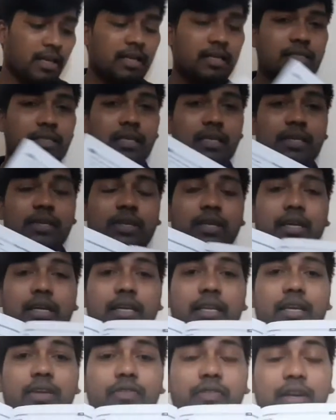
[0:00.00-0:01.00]
See,
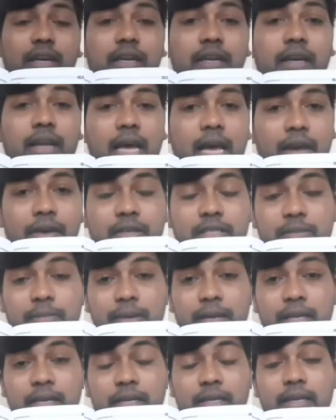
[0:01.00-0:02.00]
trickling filter I have
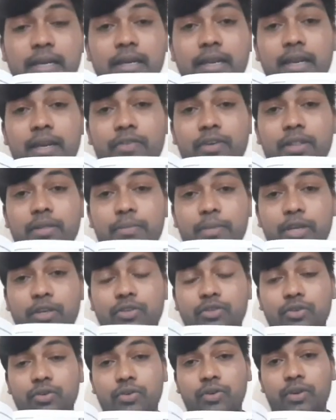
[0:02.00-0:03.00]
explained in detail with
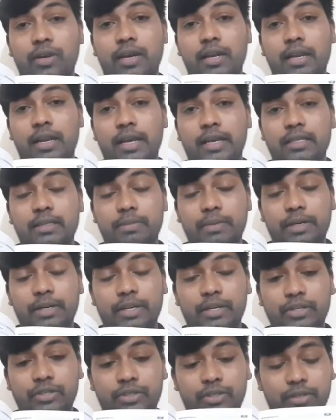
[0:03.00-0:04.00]
pictorial
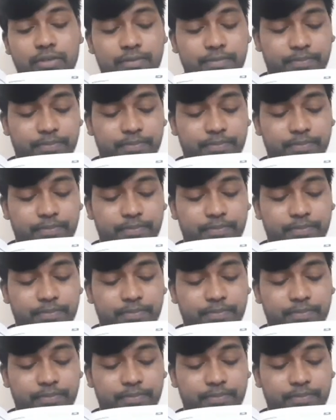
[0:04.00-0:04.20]
explanation.